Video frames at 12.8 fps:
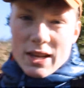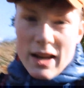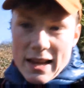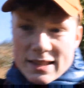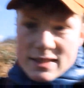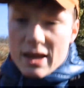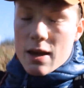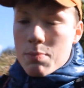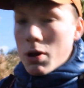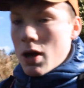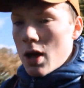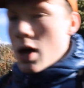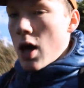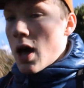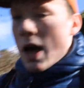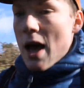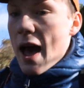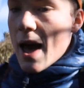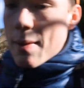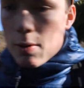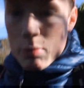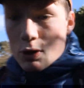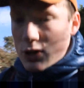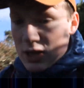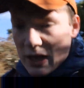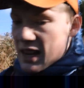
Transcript: the landscape, and I'm using